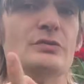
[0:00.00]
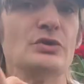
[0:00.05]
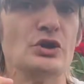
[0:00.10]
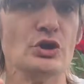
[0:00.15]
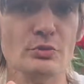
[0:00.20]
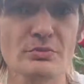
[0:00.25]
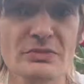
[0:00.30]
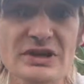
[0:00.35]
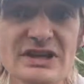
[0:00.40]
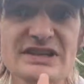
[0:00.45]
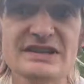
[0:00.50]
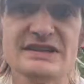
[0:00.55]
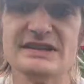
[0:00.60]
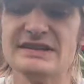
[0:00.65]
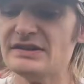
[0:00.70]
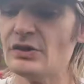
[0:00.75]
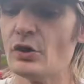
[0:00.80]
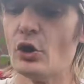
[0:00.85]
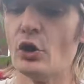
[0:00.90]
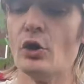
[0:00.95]
humidity
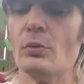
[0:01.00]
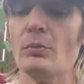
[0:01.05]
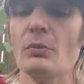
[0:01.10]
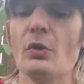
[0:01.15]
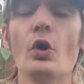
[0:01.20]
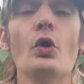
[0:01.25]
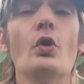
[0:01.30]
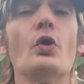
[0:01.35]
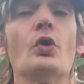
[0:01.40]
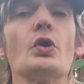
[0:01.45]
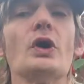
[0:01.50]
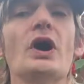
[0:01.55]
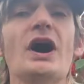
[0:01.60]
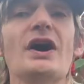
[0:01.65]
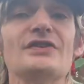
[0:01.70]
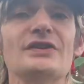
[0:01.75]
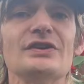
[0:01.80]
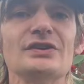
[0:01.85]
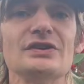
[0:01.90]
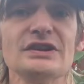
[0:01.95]
dome or
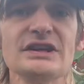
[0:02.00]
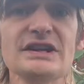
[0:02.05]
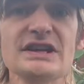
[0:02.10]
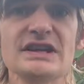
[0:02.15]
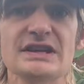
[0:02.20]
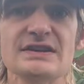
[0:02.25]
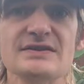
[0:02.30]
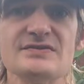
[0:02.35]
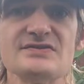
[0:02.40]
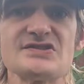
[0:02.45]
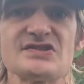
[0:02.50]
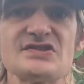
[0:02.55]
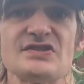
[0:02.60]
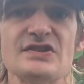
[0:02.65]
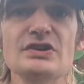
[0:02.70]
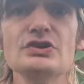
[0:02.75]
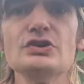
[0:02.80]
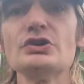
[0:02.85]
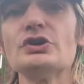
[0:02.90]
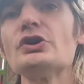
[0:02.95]
on the leaves,
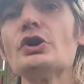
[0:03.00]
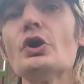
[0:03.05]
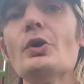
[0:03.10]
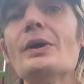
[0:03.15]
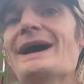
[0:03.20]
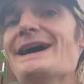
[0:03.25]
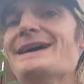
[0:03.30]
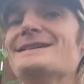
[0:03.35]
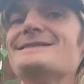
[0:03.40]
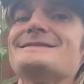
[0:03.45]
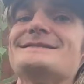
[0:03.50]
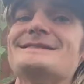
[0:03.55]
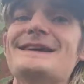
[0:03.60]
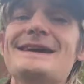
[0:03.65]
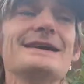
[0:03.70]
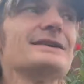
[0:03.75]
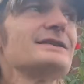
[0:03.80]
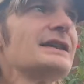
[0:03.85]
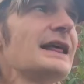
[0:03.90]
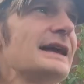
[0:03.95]
then you can go ahead and
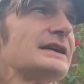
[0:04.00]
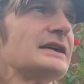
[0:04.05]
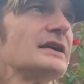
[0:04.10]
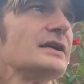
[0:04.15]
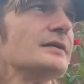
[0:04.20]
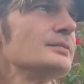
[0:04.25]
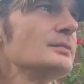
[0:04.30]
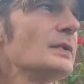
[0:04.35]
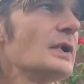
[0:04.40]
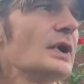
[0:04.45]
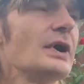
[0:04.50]
take like a